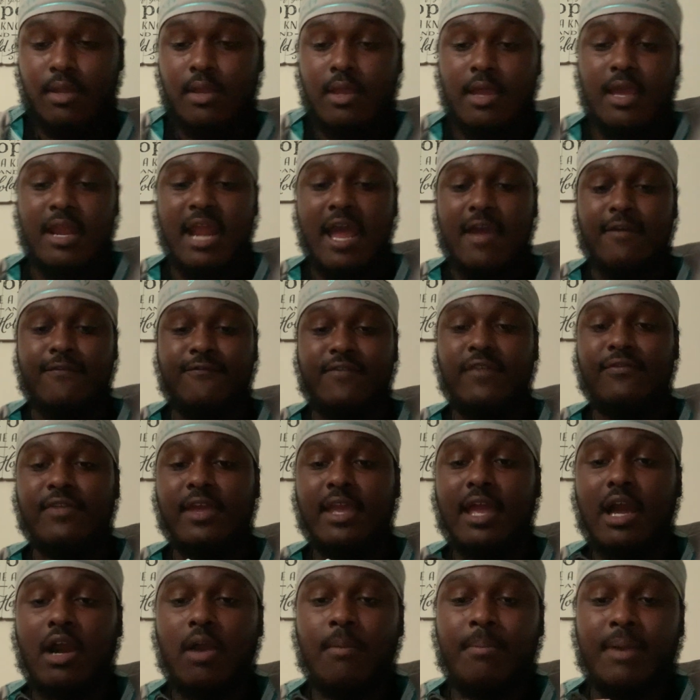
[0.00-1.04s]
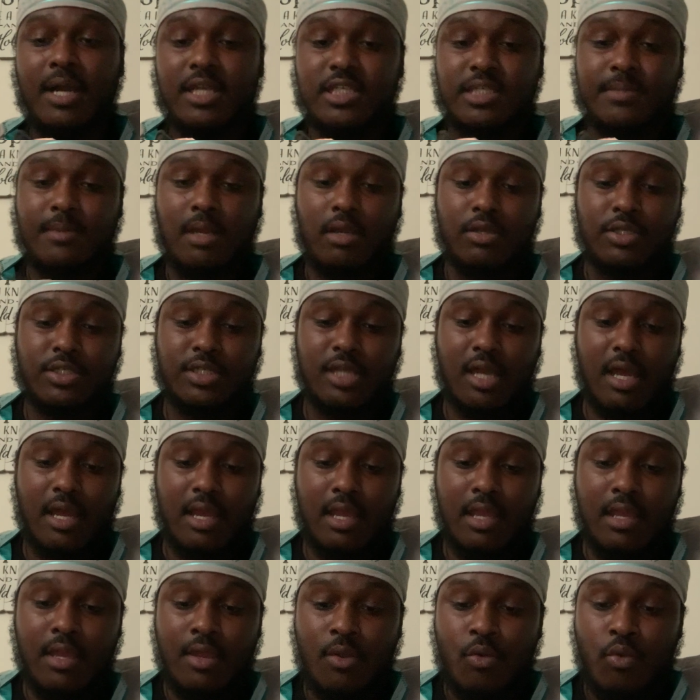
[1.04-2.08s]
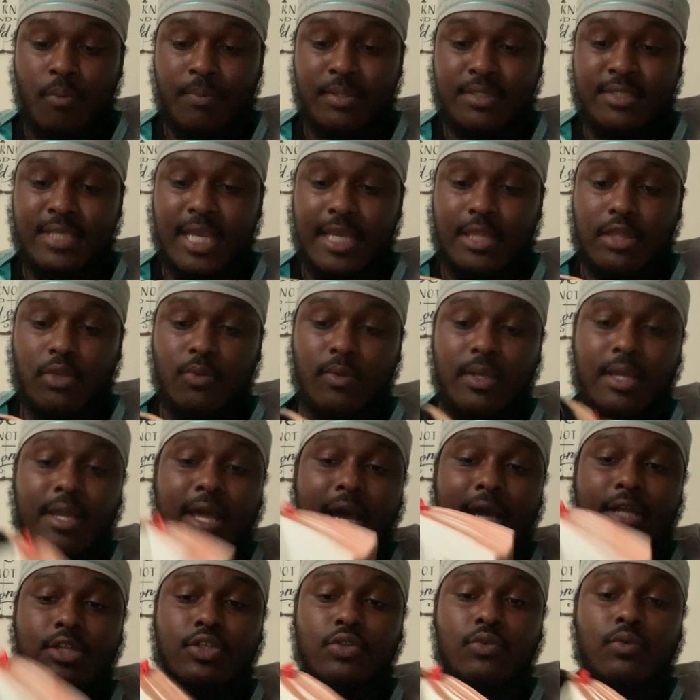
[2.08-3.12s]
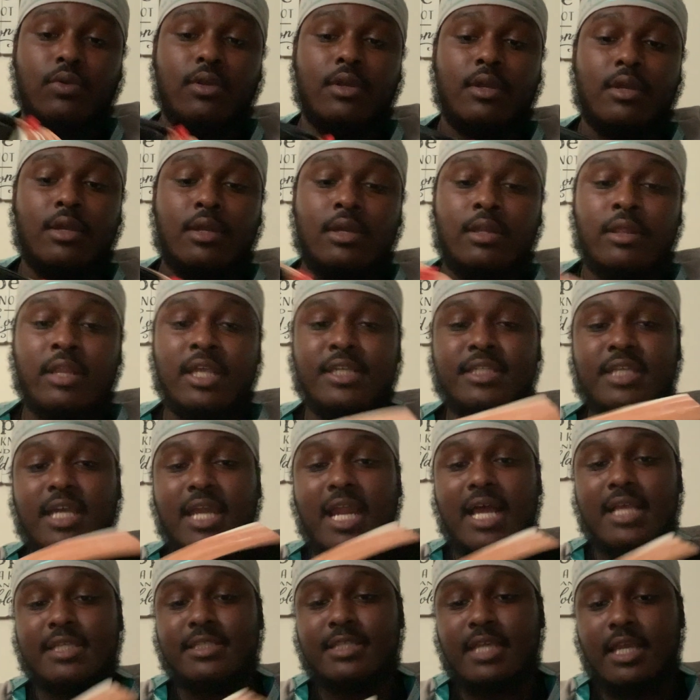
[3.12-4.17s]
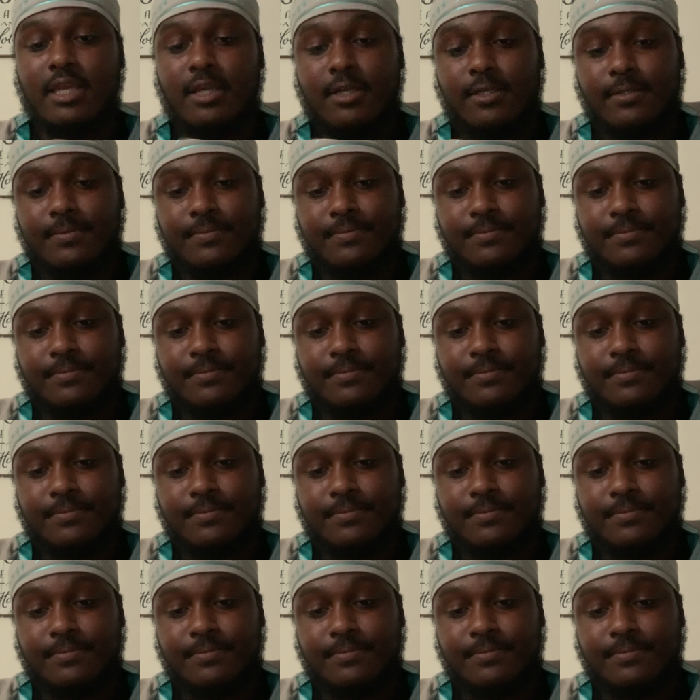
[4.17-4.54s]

And have faith that Yahweh Bashim Al Shai will protect you and guide you. Let's get Isaiah